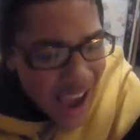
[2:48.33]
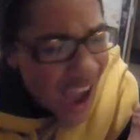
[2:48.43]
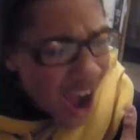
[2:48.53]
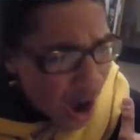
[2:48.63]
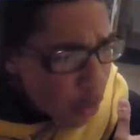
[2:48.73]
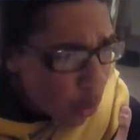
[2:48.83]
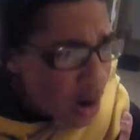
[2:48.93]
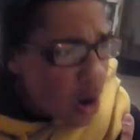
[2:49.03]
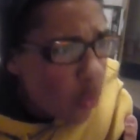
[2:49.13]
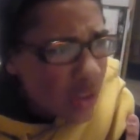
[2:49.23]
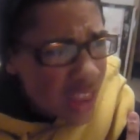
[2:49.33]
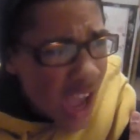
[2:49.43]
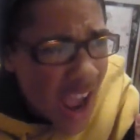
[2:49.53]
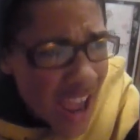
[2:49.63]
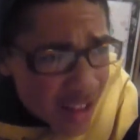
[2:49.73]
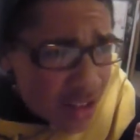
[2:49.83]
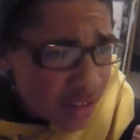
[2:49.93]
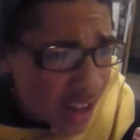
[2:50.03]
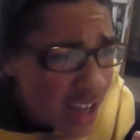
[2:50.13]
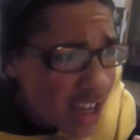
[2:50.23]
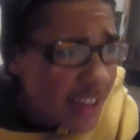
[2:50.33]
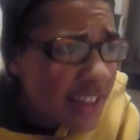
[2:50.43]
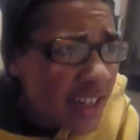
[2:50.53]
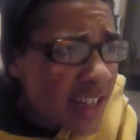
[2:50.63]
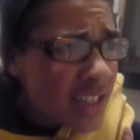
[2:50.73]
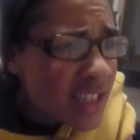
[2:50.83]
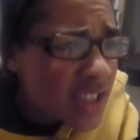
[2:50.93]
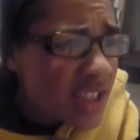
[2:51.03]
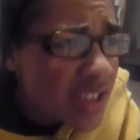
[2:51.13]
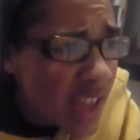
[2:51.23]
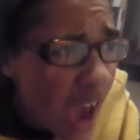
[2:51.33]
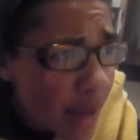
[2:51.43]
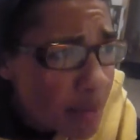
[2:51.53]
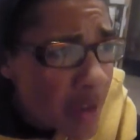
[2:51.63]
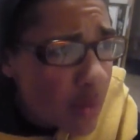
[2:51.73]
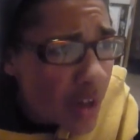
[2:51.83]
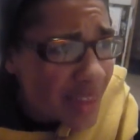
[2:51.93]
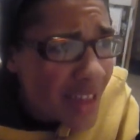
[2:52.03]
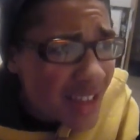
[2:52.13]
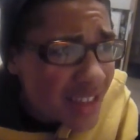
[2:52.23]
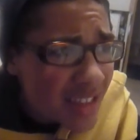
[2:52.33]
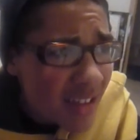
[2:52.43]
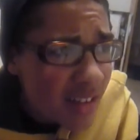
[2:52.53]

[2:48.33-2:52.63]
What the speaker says: Ow! What the hell? You didn't need to stab me with it!